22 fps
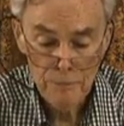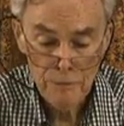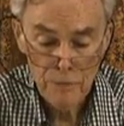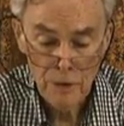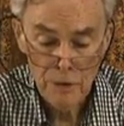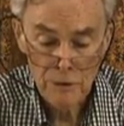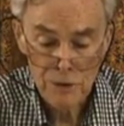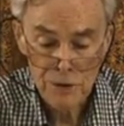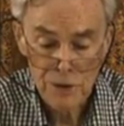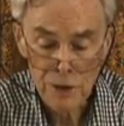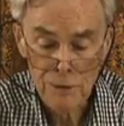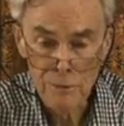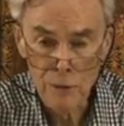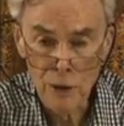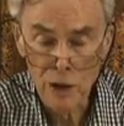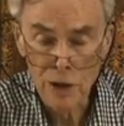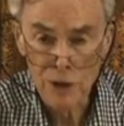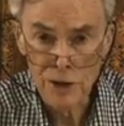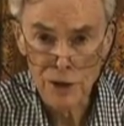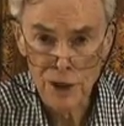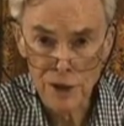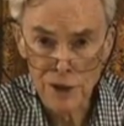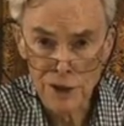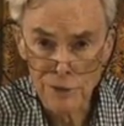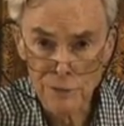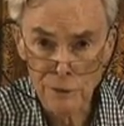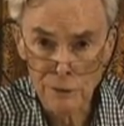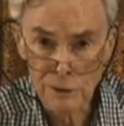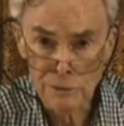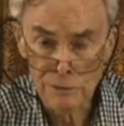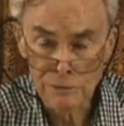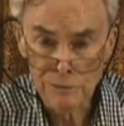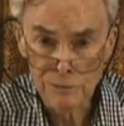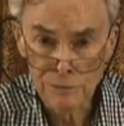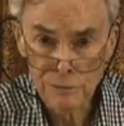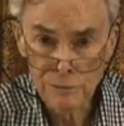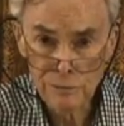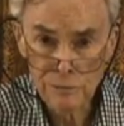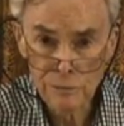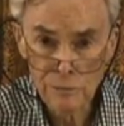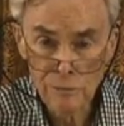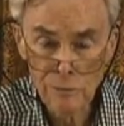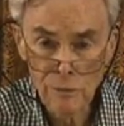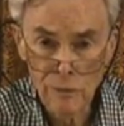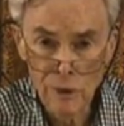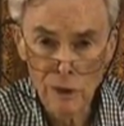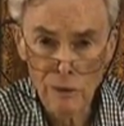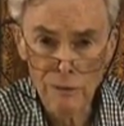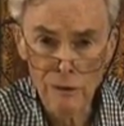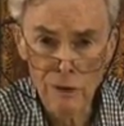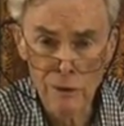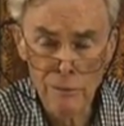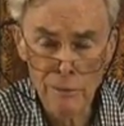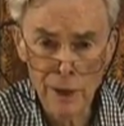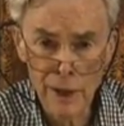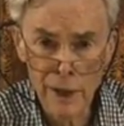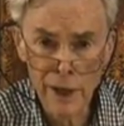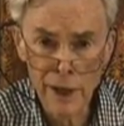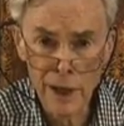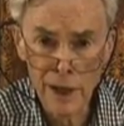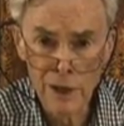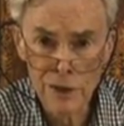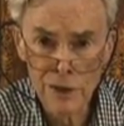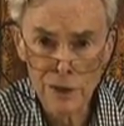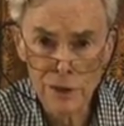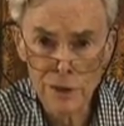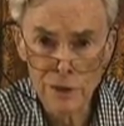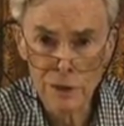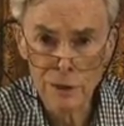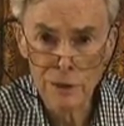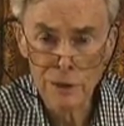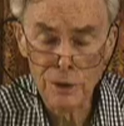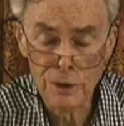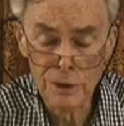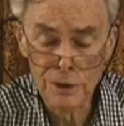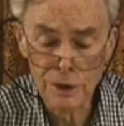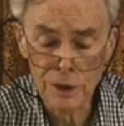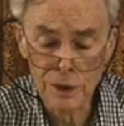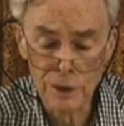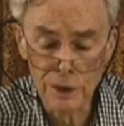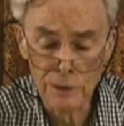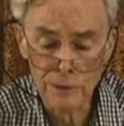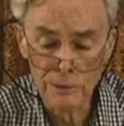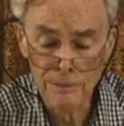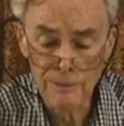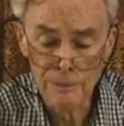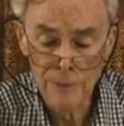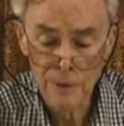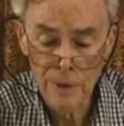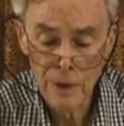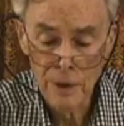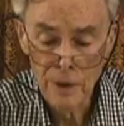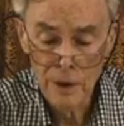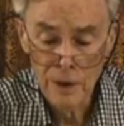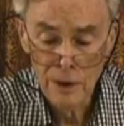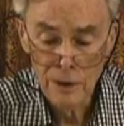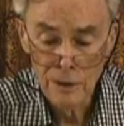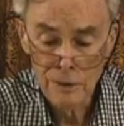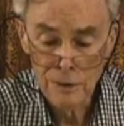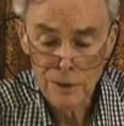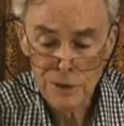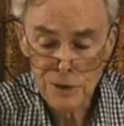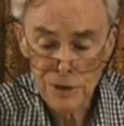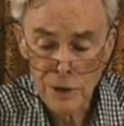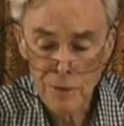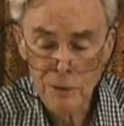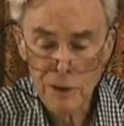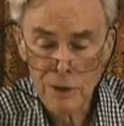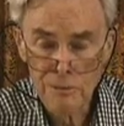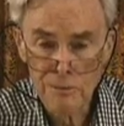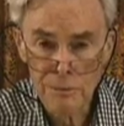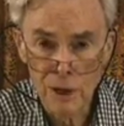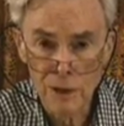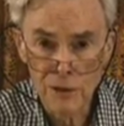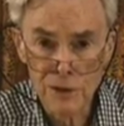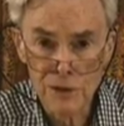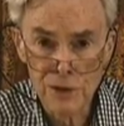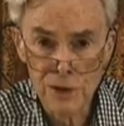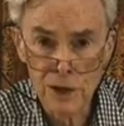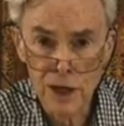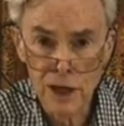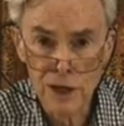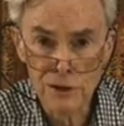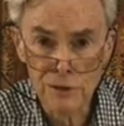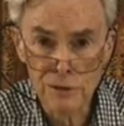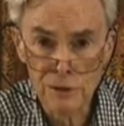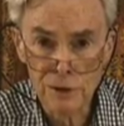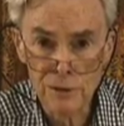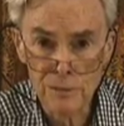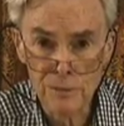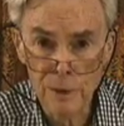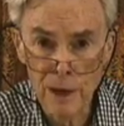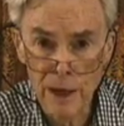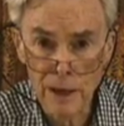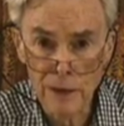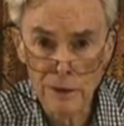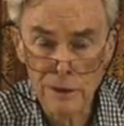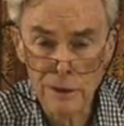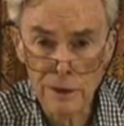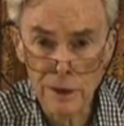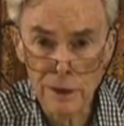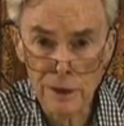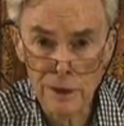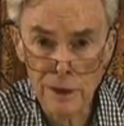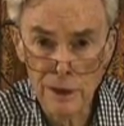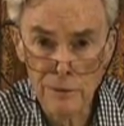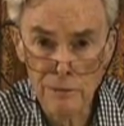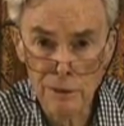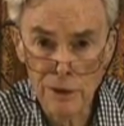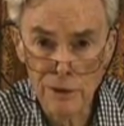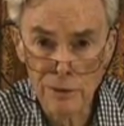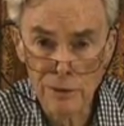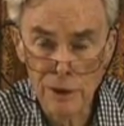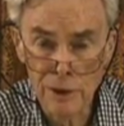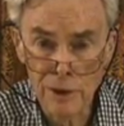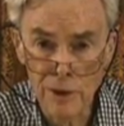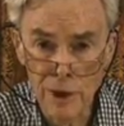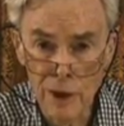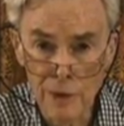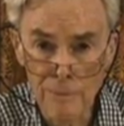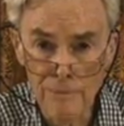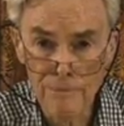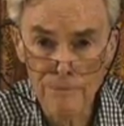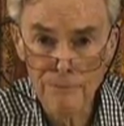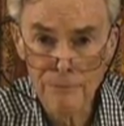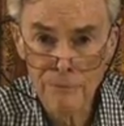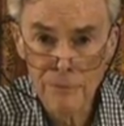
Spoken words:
It would seem more sensible for mediation to continue with some on both sides' respect in between them,